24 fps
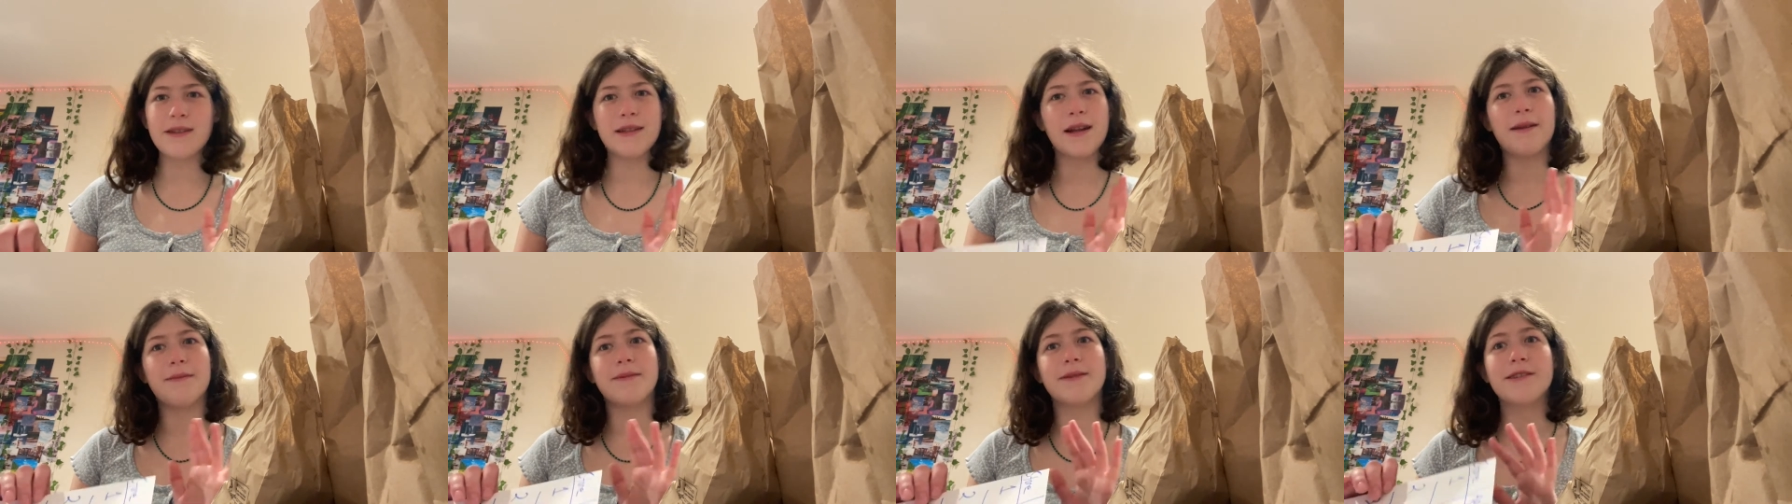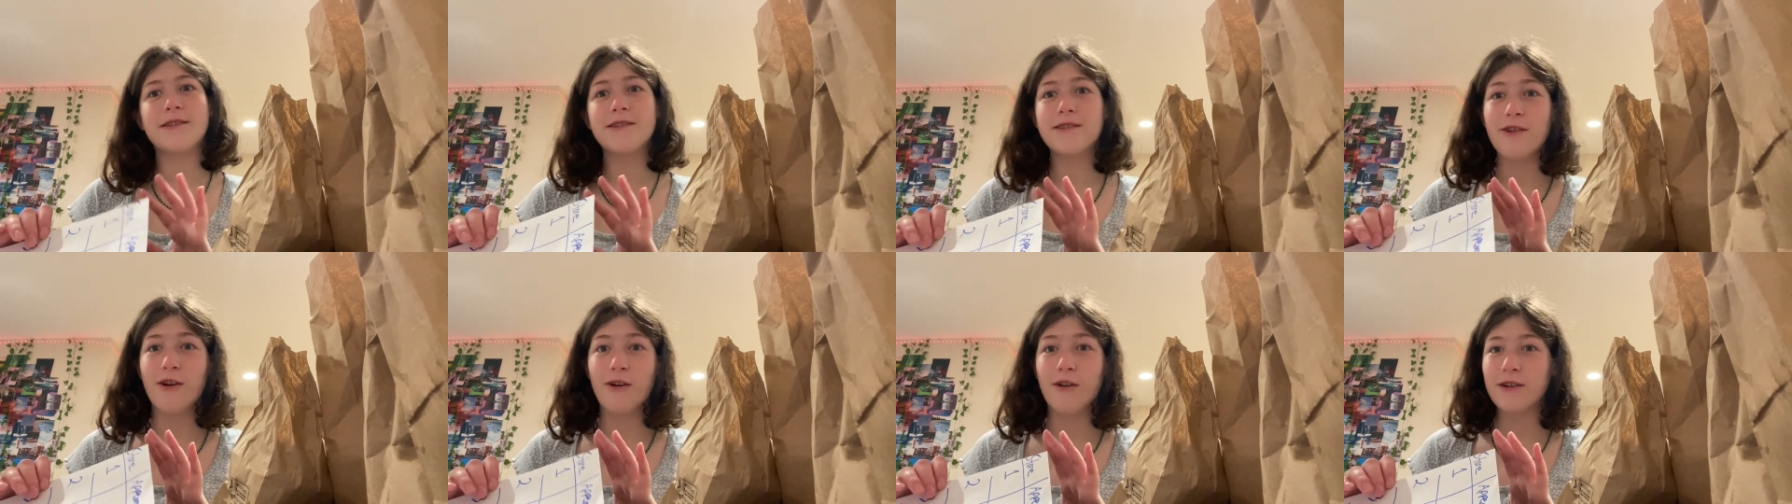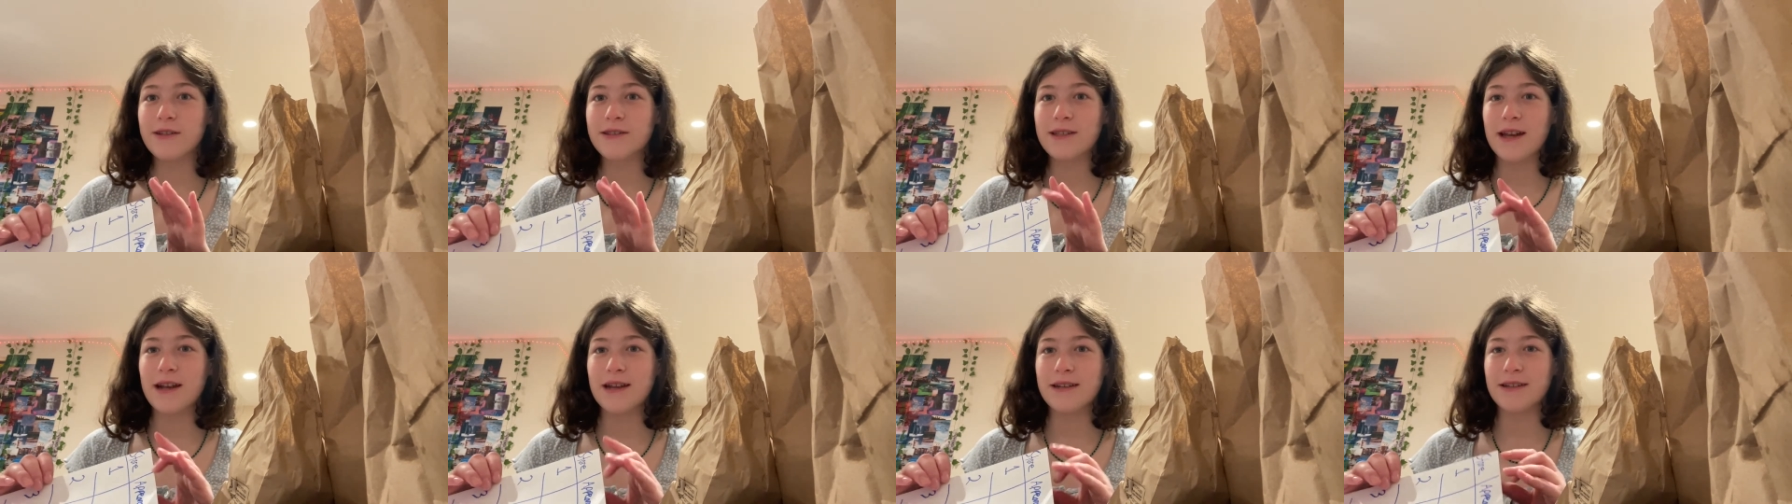and I'm so
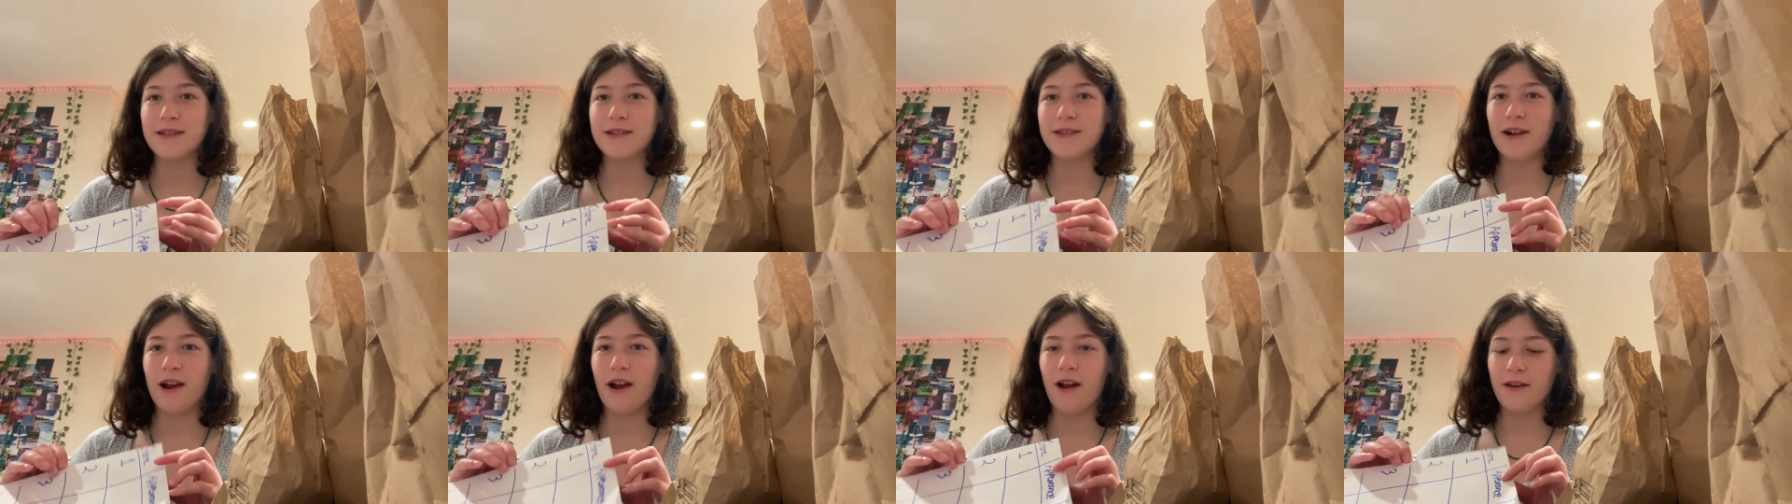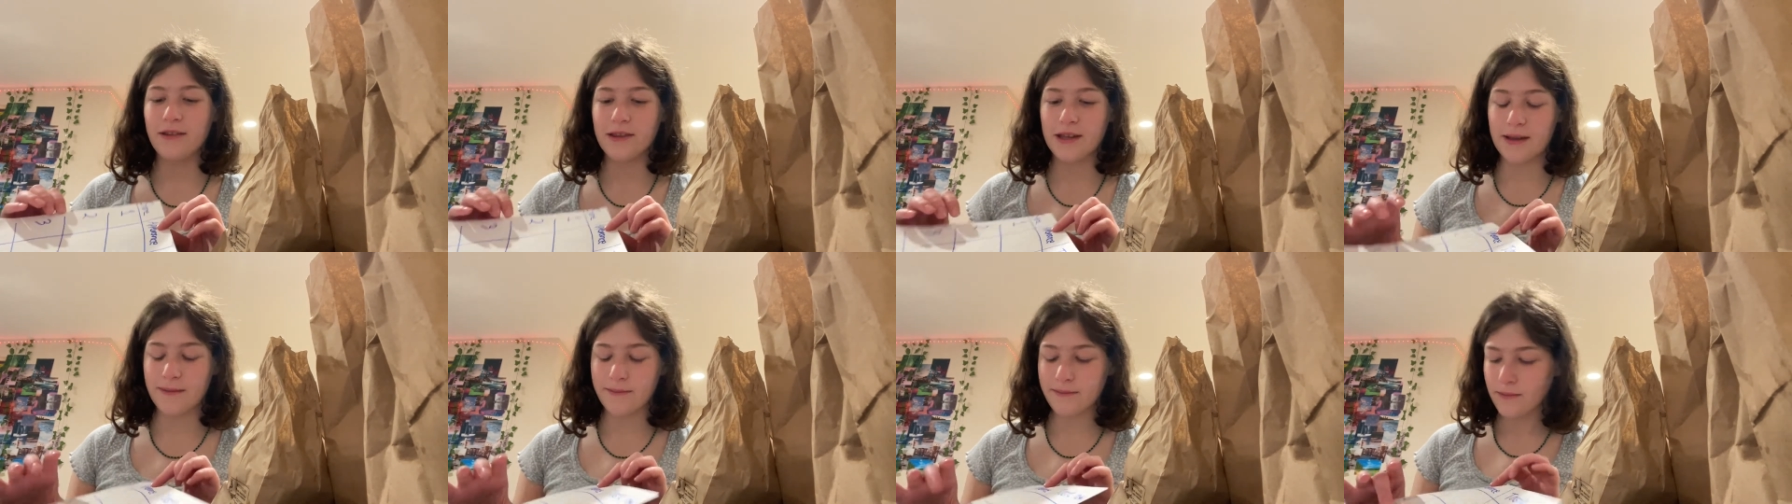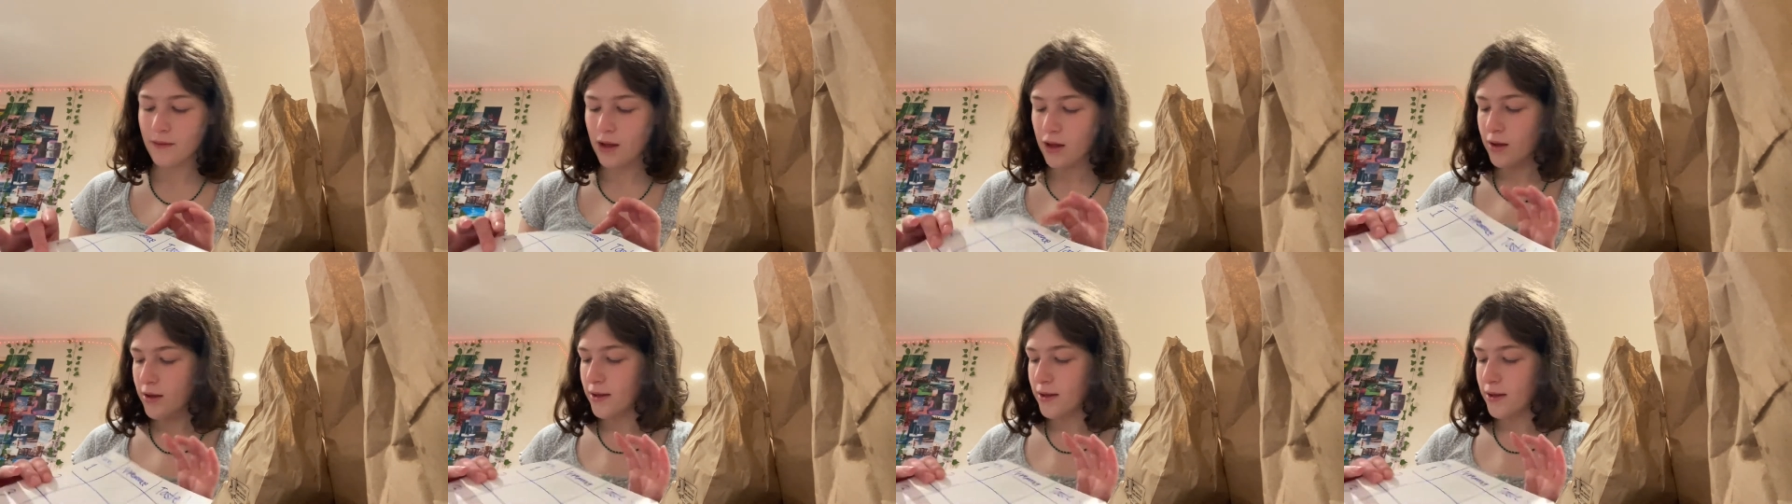excited to try all them.